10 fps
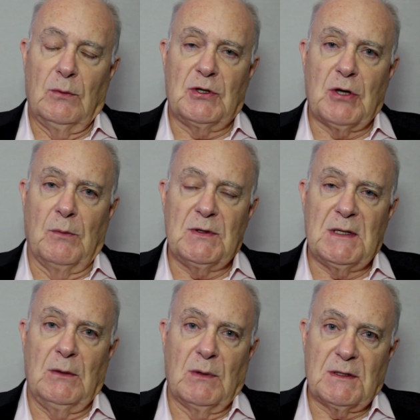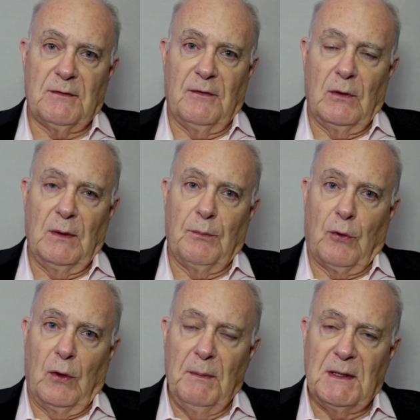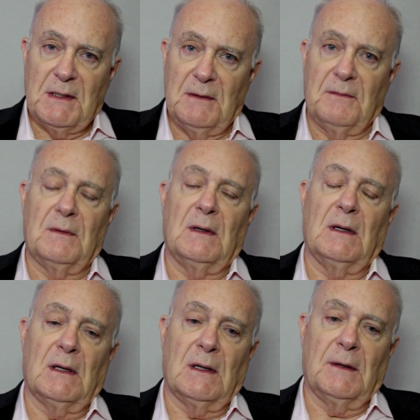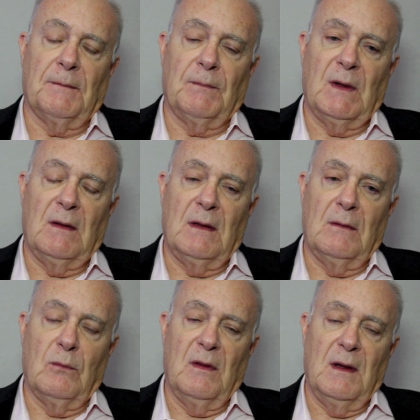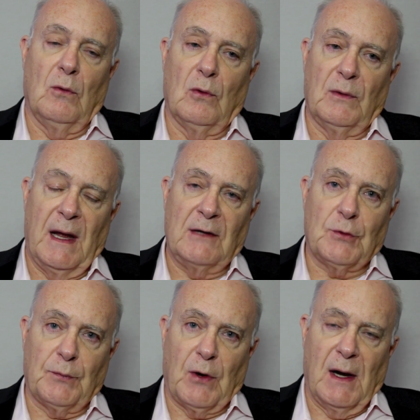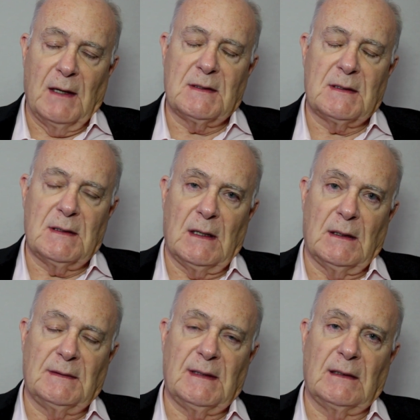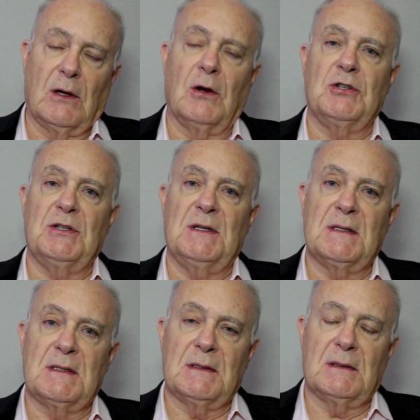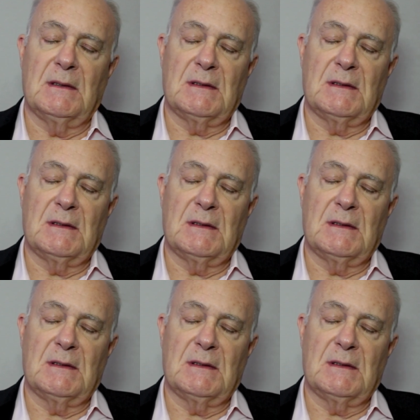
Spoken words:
which obviously was very prohibitive with the old enterprise technologies.